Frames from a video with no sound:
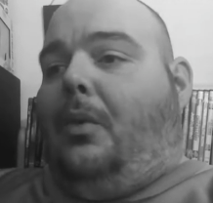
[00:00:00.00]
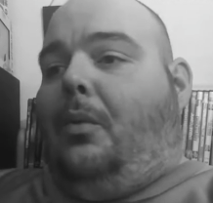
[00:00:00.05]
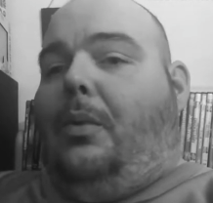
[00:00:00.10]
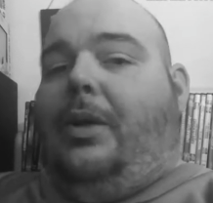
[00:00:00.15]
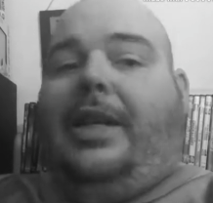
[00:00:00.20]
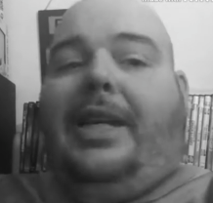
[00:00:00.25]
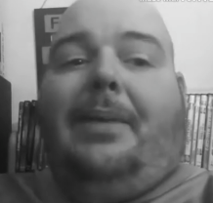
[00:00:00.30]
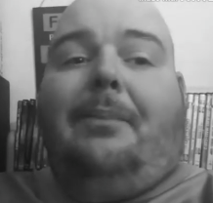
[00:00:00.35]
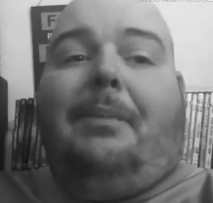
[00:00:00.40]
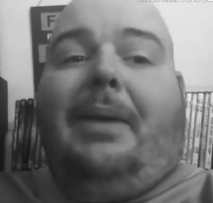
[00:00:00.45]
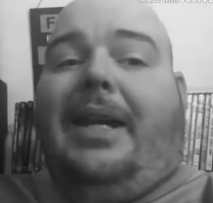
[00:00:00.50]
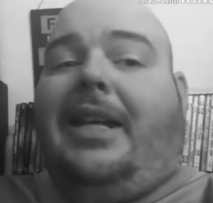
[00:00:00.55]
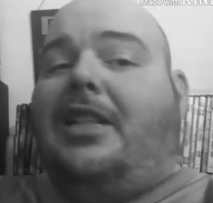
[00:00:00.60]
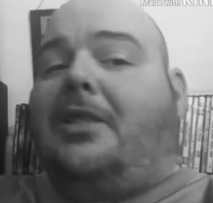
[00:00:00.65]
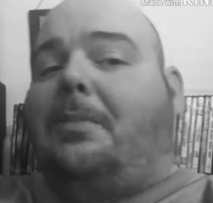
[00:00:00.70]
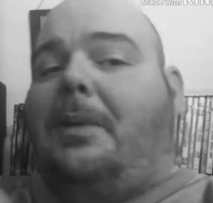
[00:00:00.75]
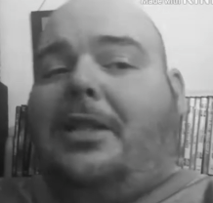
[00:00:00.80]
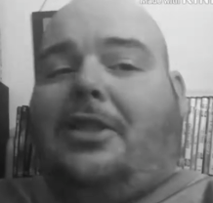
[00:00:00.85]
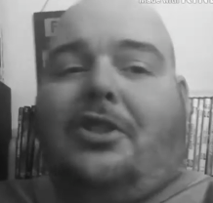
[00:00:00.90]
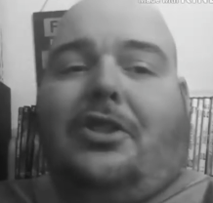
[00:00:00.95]
We didn't make a
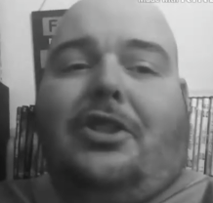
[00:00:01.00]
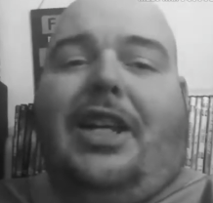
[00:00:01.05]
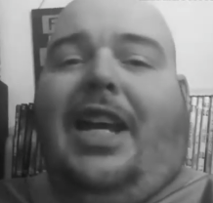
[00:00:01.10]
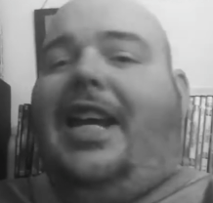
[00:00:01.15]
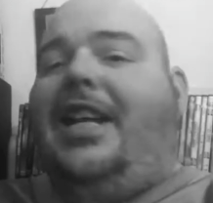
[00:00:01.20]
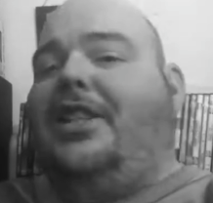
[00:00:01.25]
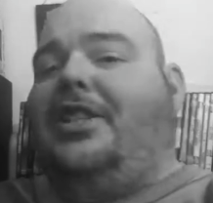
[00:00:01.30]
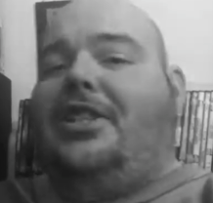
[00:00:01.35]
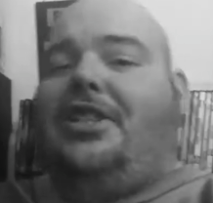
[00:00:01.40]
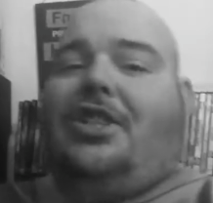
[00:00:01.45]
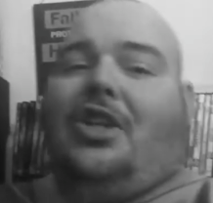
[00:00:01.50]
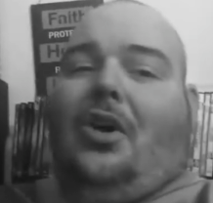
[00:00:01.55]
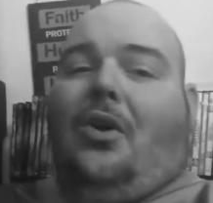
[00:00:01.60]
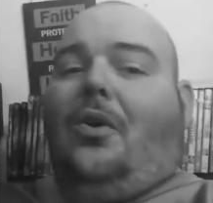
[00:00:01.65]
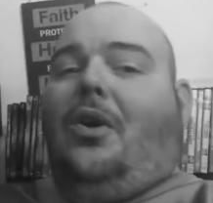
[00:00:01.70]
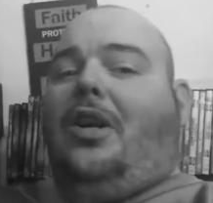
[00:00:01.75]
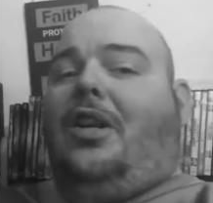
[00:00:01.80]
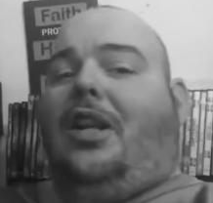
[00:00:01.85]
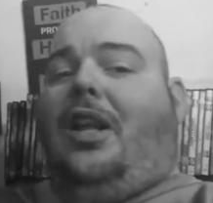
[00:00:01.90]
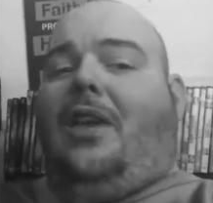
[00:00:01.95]
special day to
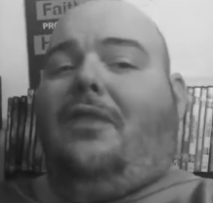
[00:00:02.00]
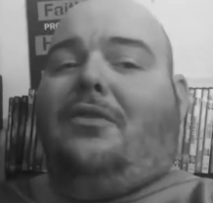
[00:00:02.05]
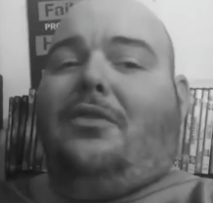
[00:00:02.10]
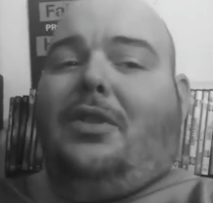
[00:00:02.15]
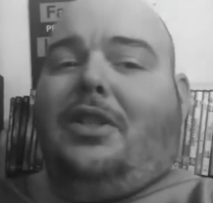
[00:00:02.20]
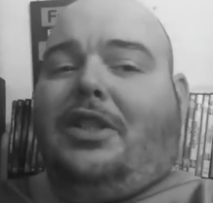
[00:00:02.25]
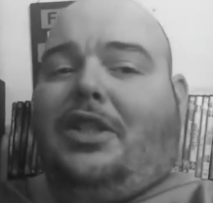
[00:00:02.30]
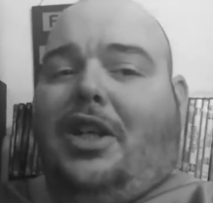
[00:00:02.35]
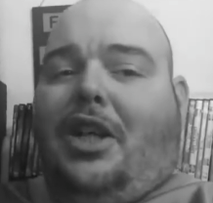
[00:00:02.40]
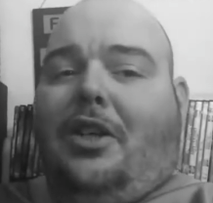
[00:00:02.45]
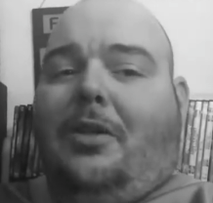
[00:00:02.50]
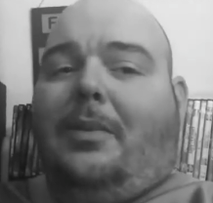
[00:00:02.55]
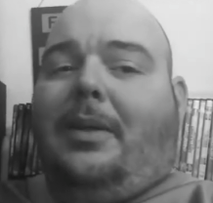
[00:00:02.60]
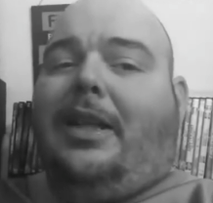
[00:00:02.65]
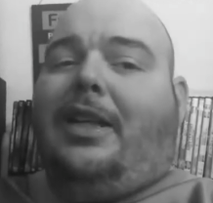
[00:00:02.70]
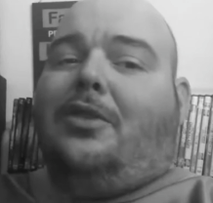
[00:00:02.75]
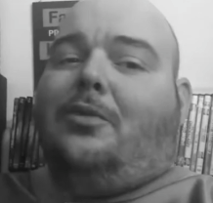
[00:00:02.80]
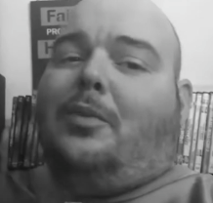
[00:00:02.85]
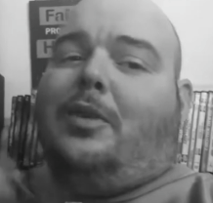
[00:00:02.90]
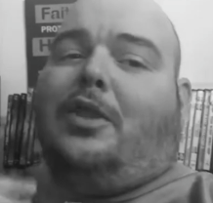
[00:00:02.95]
show our love to each other
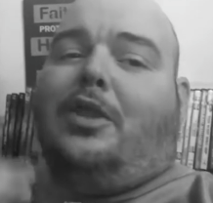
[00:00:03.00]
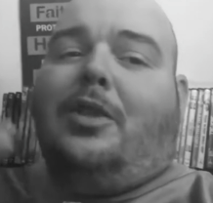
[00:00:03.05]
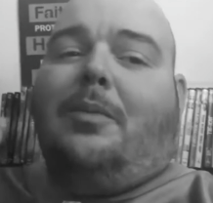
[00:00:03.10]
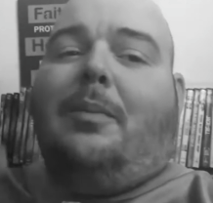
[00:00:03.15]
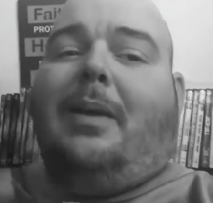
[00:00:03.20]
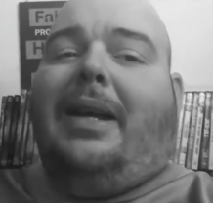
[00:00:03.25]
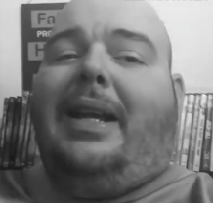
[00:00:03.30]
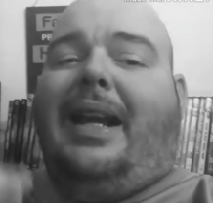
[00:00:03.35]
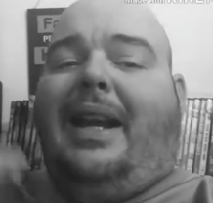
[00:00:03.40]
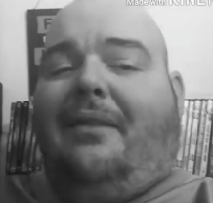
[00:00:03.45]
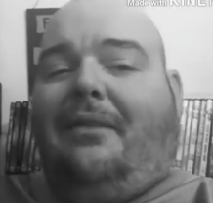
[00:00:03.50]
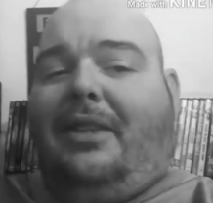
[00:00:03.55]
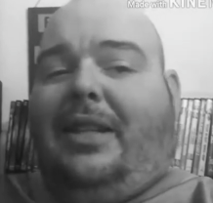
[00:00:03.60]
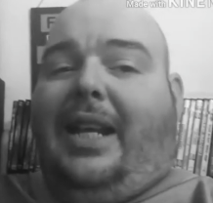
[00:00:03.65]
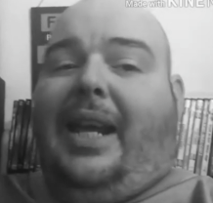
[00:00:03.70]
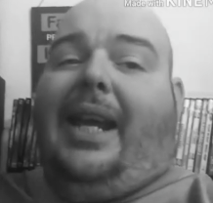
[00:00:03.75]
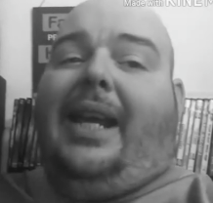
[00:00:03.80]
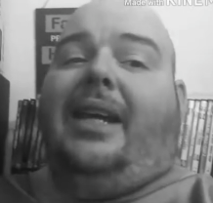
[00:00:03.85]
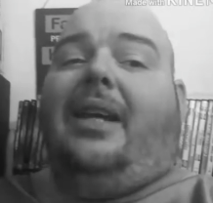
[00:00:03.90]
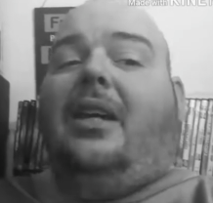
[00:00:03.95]
because we should have made every
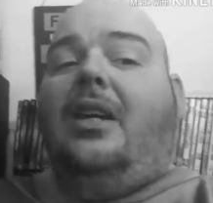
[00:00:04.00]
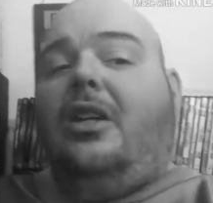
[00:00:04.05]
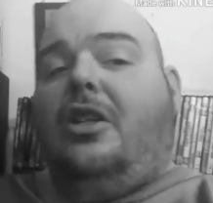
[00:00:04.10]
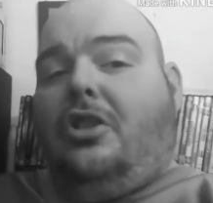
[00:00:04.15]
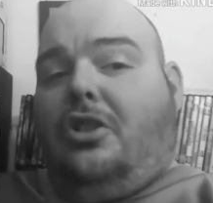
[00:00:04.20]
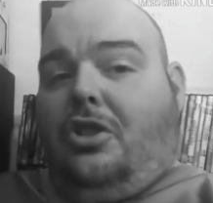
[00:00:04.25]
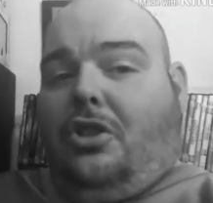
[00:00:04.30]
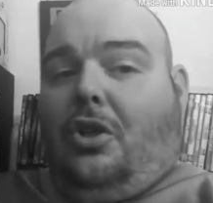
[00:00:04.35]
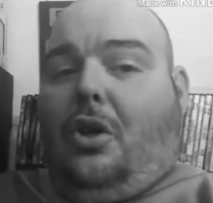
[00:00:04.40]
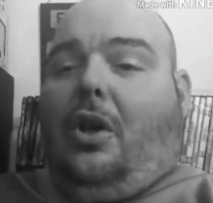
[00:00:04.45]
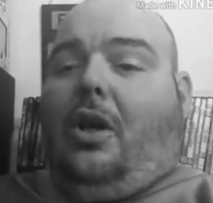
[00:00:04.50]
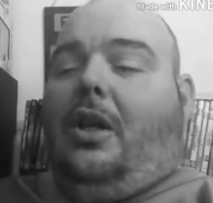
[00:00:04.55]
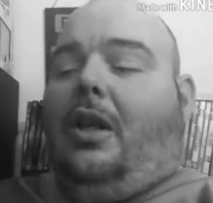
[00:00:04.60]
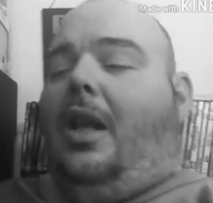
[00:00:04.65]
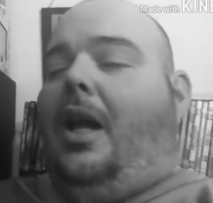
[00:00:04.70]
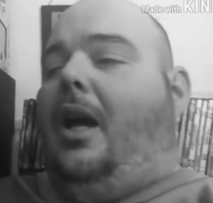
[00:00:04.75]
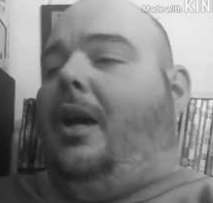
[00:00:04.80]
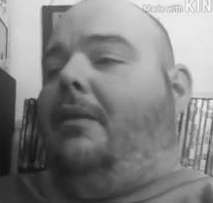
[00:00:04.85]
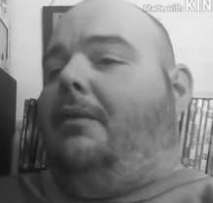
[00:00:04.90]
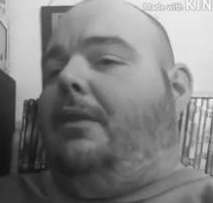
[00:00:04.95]
day to show our
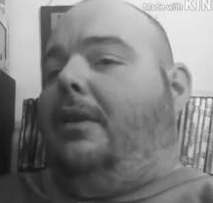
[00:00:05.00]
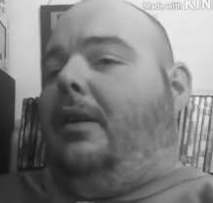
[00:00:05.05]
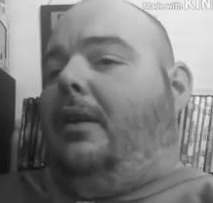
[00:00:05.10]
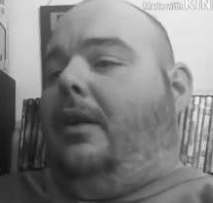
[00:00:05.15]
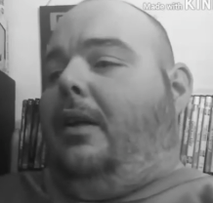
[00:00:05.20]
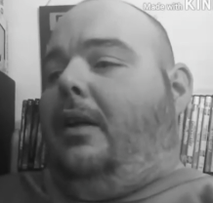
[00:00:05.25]
love.